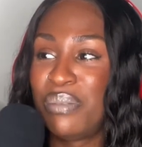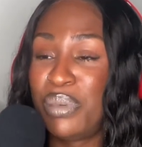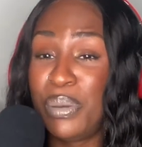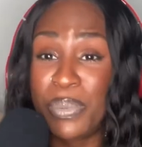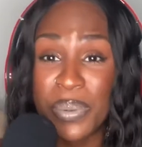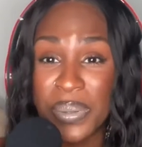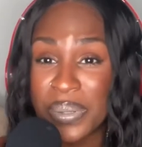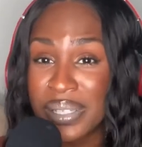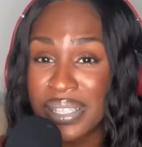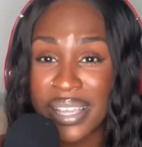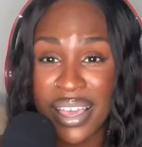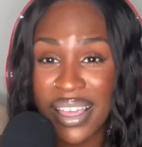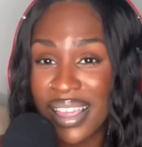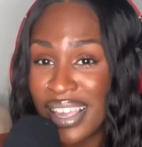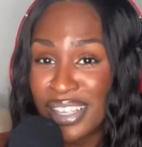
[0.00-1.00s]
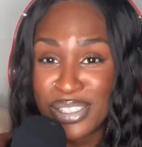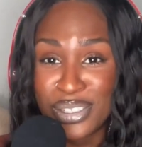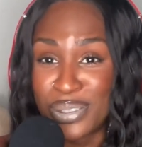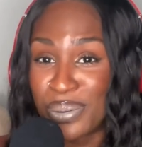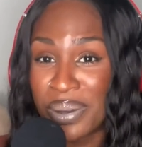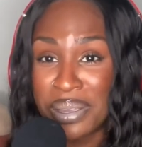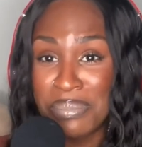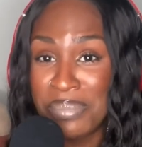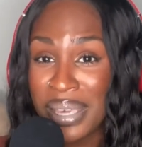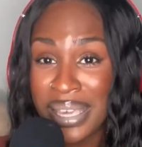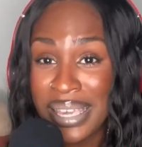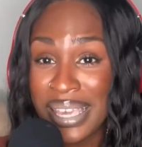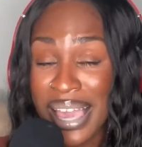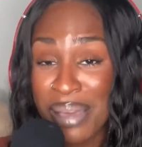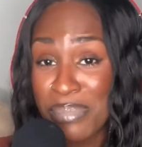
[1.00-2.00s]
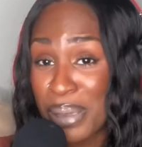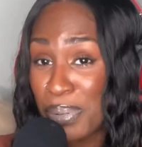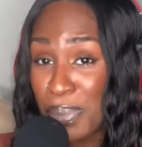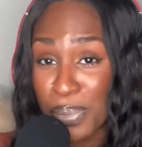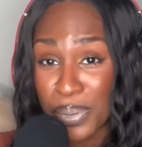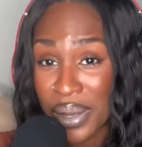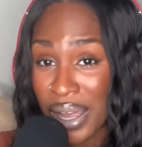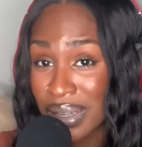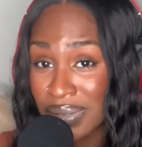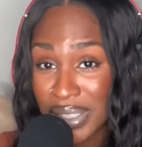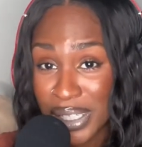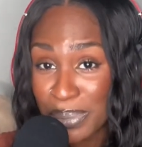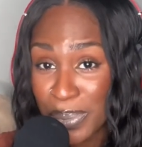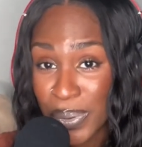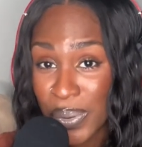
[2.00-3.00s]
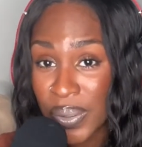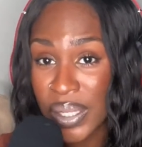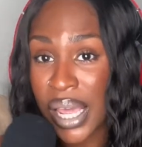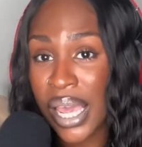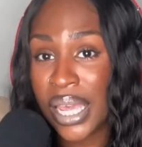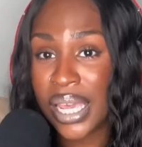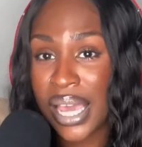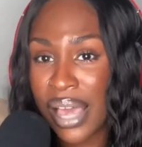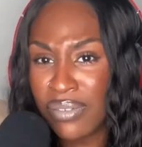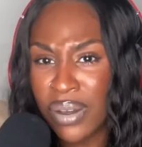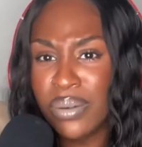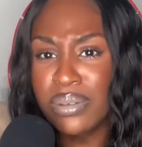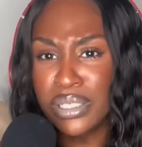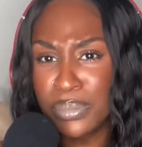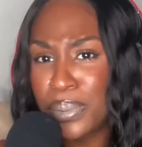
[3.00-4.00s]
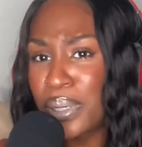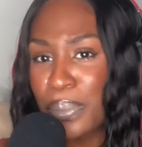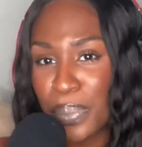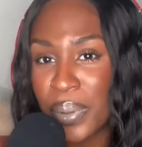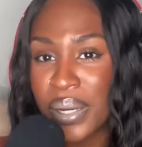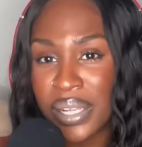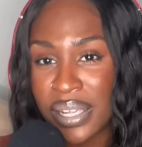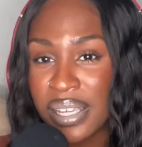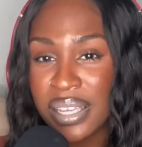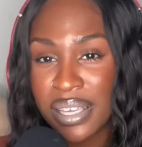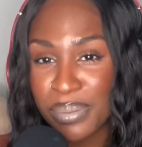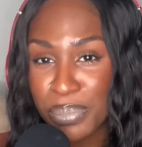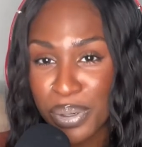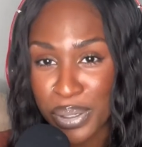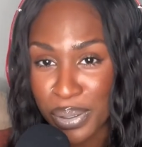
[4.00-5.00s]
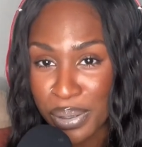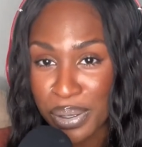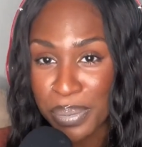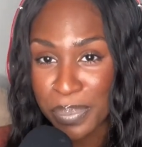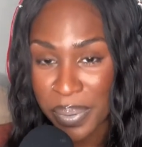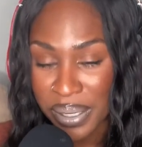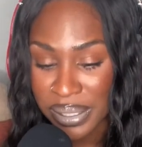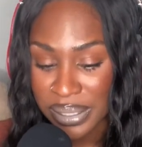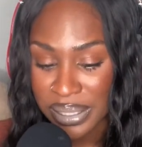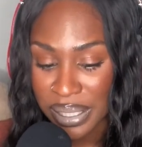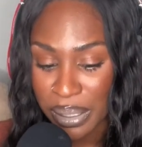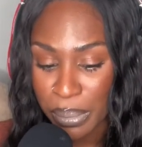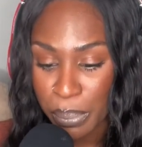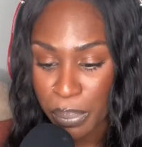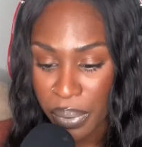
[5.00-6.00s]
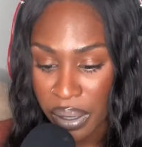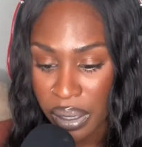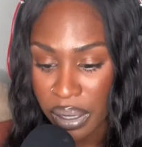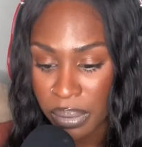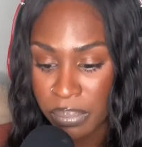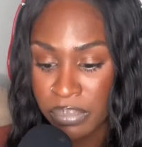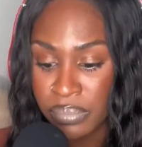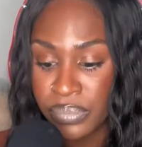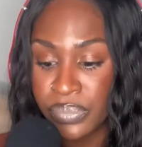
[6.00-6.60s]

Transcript: People enjoy me. I make people comfortable. I've always been a pretty good person, but